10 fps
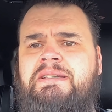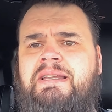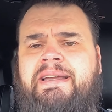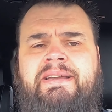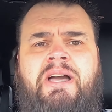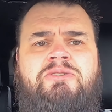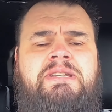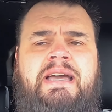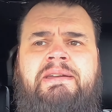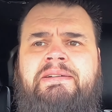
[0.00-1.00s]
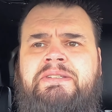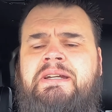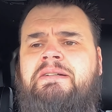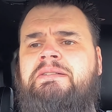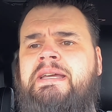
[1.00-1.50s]
like a ghost town out
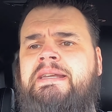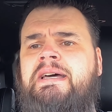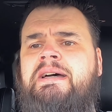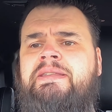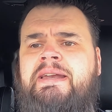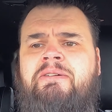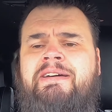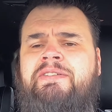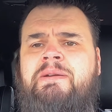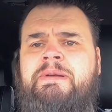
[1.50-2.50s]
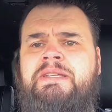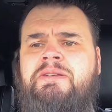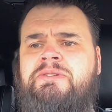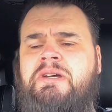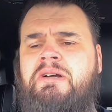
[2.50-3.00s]
there, and they don't have very many
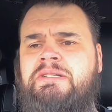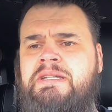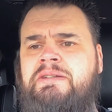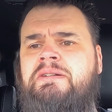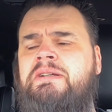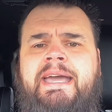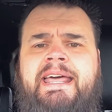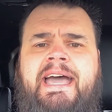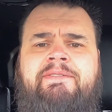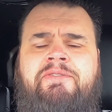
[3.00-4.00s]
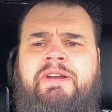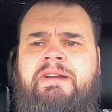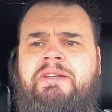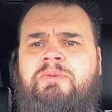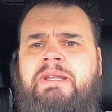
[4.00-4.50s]
used cars either. And I have a
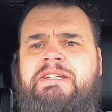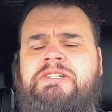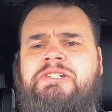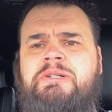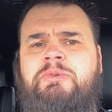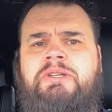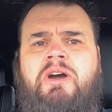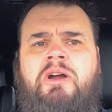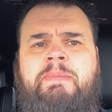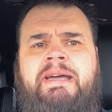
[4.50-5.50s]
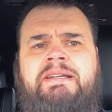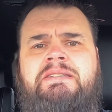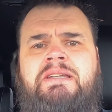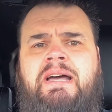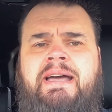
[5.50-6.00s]
very good relationship with
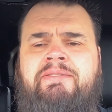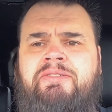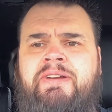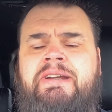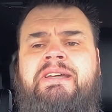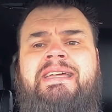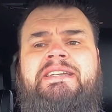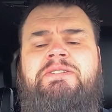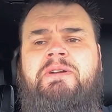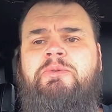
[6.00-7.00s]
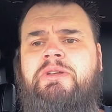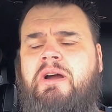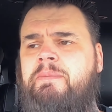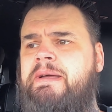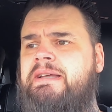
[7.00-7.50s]
CarMax. I have a very good history with
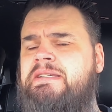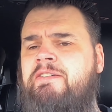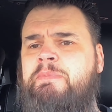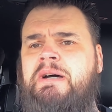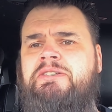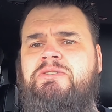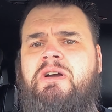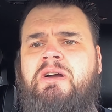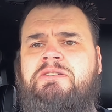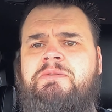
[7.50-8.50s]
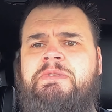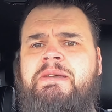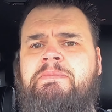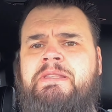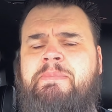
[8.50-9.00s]
CarMax. I've bought 2 cars from
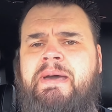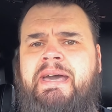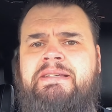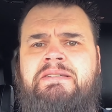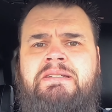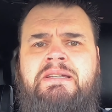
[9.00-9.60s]
them in the past,